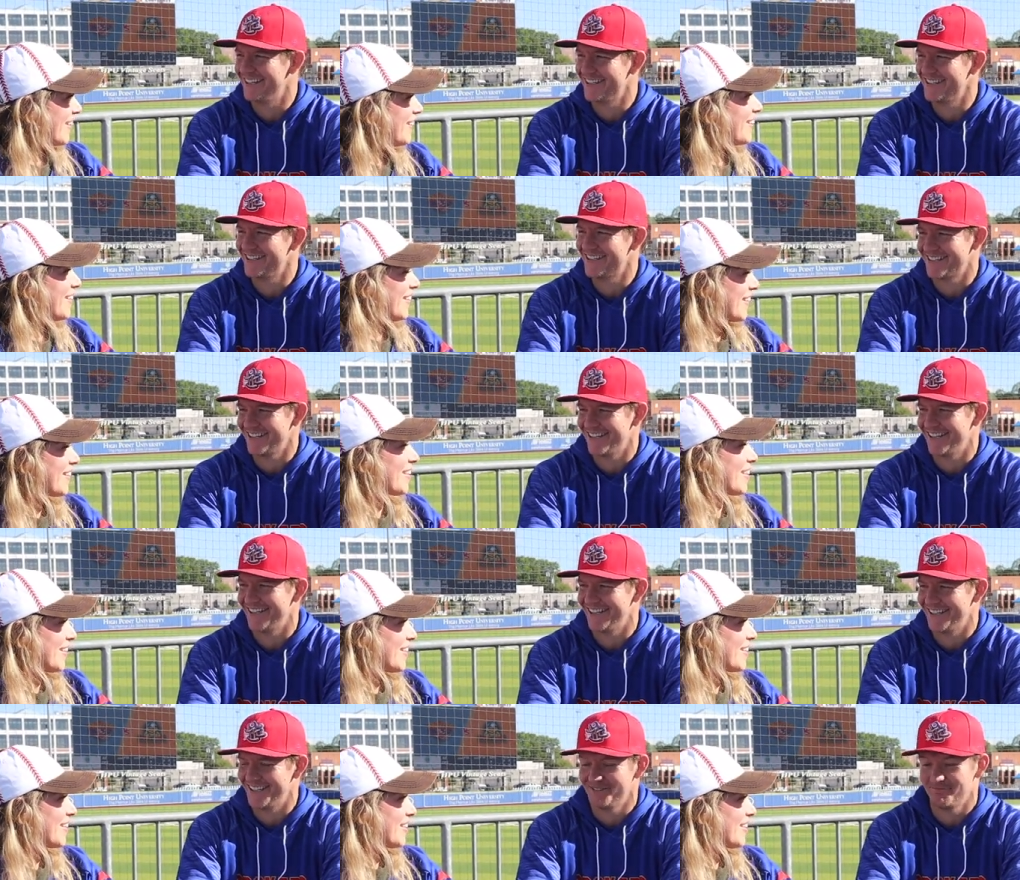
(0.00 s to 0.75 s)
Speaker 1: in this
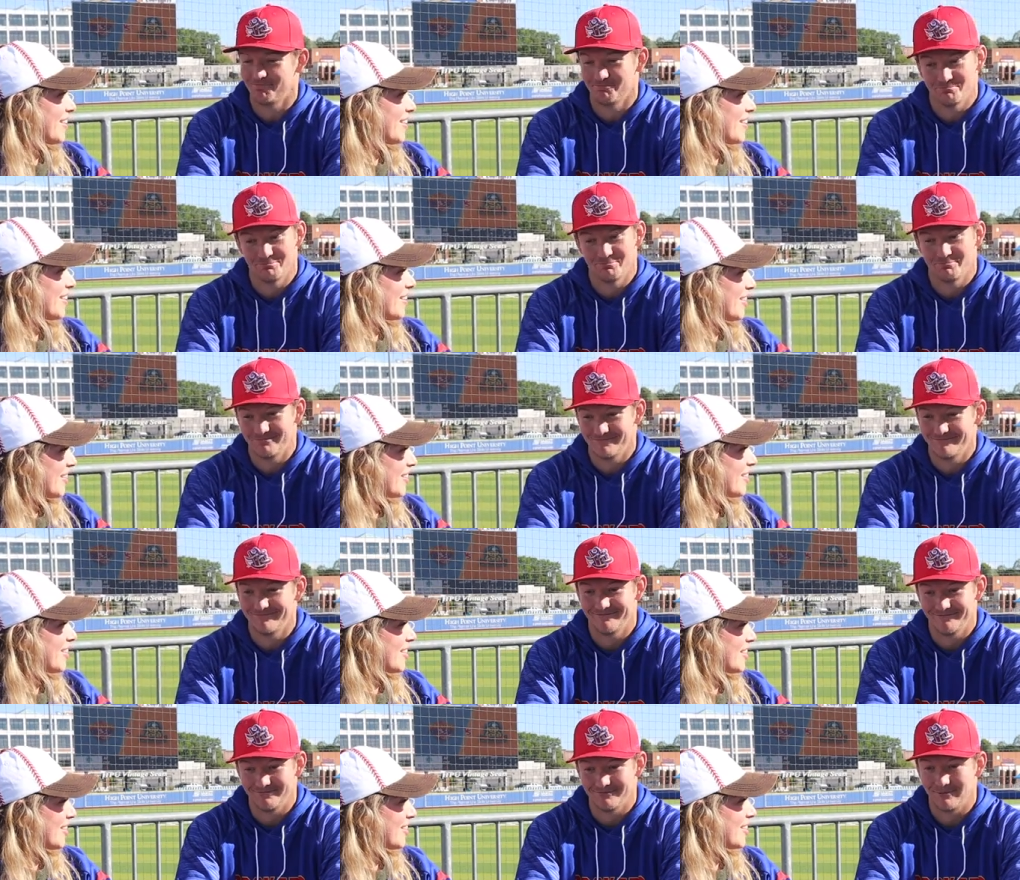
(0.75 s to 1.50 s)
uh,
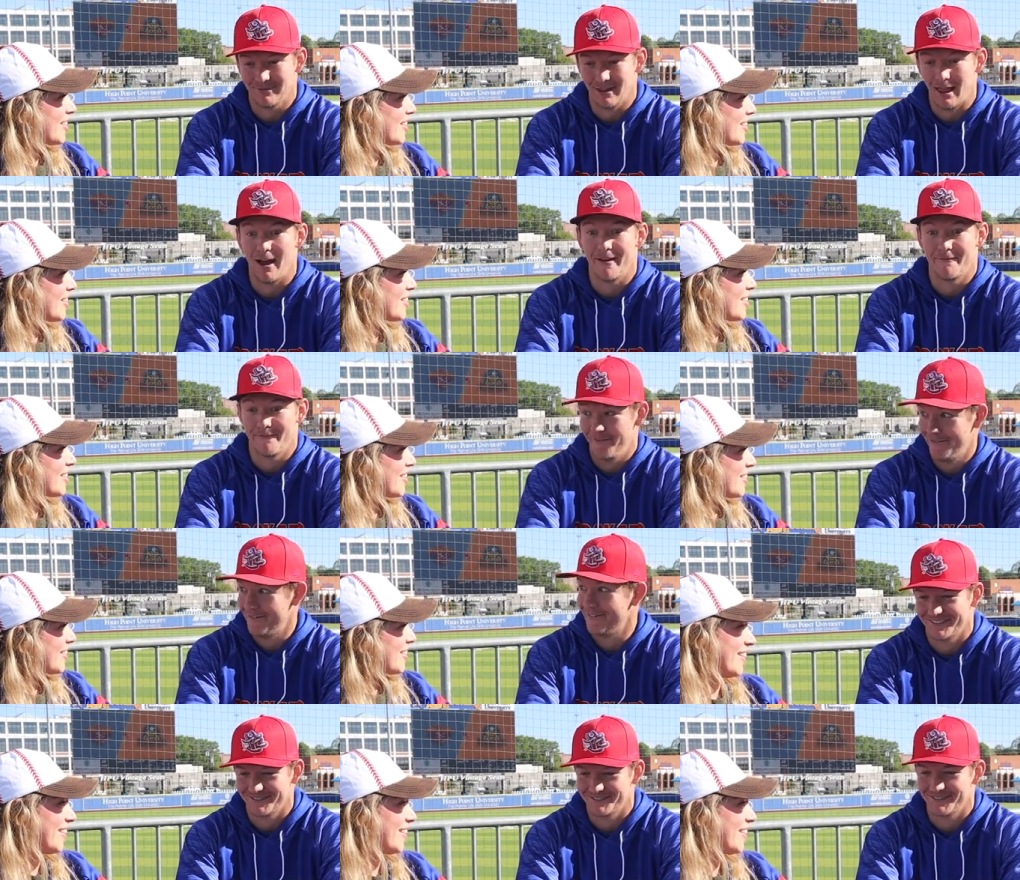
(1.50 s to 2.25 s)
life.
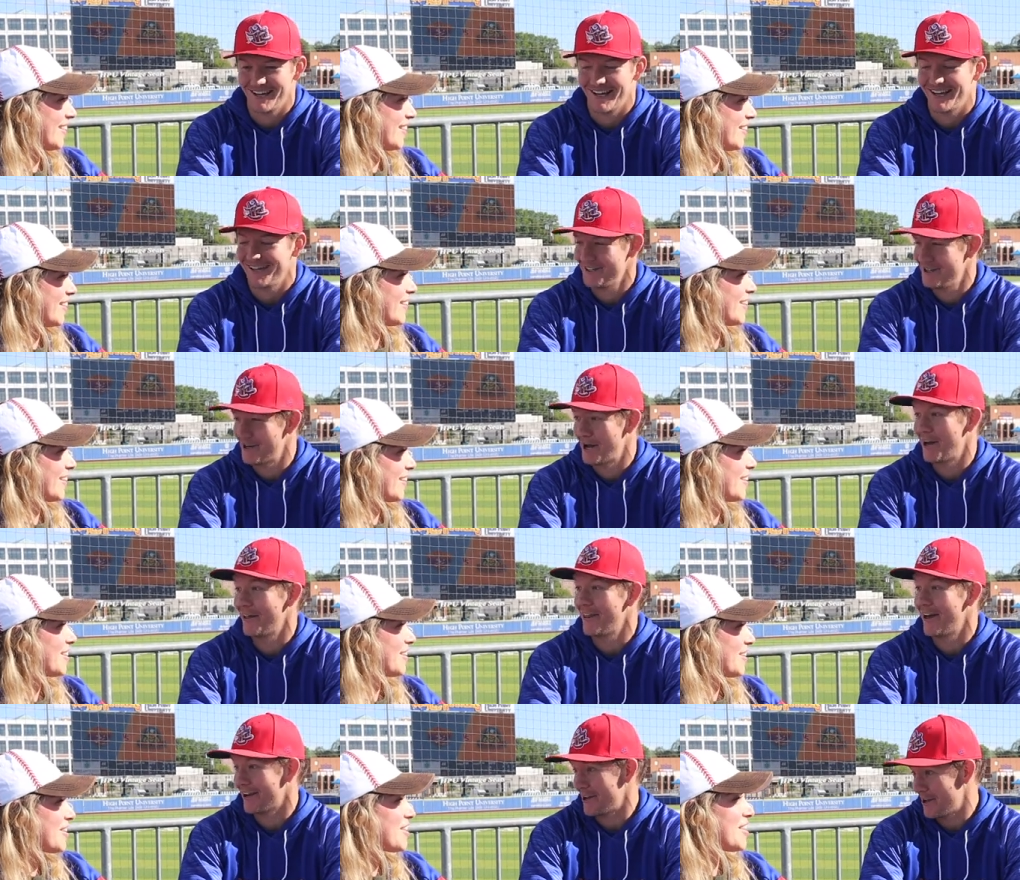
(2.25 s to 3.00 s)
Yeah, you
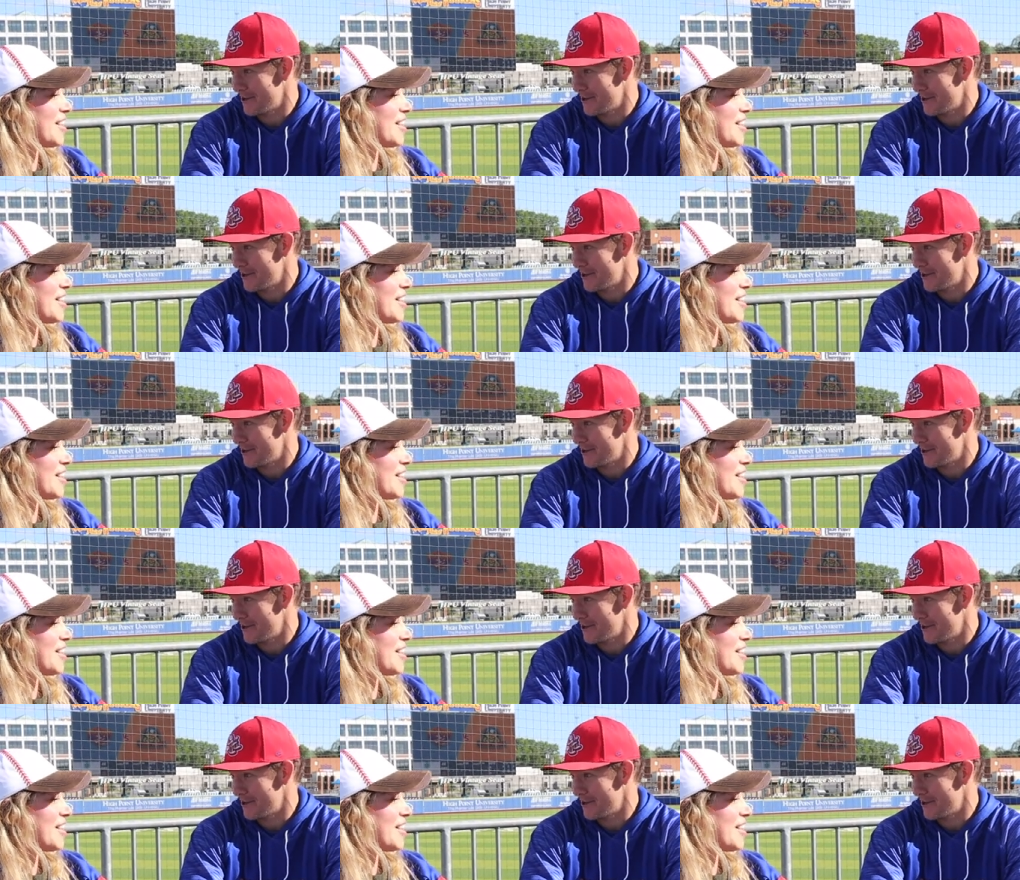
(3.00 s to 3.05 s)
know how that